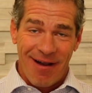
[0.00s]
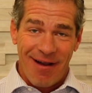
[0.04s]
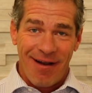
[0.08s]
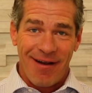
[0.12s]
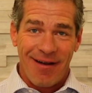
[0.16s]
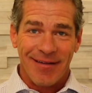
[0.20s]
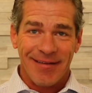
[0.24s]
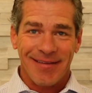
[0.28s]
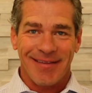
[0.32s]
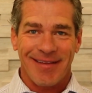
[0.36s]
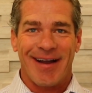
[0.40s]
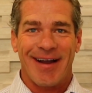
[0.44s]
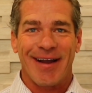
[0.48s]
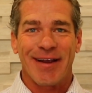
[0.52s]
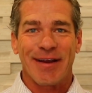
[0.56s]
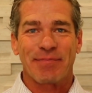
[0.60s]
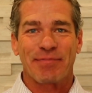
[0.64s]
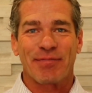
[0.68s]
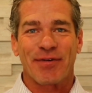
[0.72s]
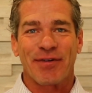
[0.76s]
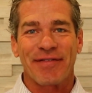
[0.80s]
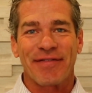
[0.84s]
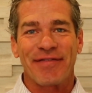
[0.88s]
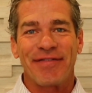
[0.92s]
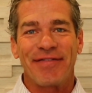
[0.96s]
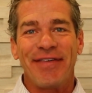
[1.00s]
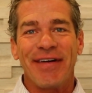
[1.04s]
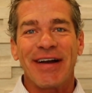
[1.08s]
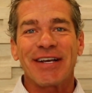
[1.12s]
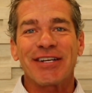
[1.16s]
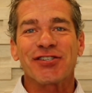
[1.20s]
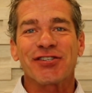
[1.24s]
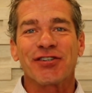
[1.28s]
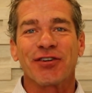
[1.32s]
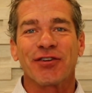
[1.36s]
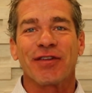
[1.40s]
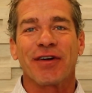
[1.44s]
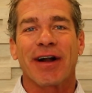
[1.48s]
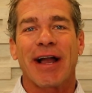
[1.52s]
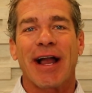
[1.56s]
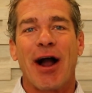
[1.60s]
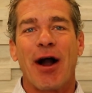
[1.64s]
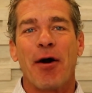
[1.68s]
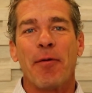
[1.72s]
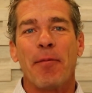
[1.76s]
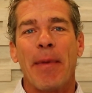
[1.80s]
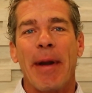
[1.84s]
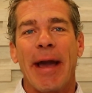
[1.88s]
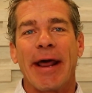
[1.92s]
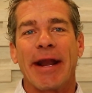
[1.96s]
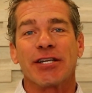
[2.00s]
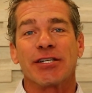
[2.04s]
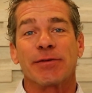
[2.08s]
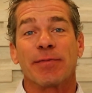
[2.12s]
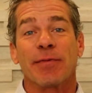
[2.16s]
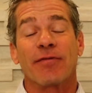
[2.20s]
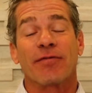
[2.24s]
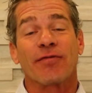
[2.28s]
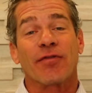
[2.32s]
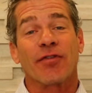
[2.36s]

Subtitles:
online professional account management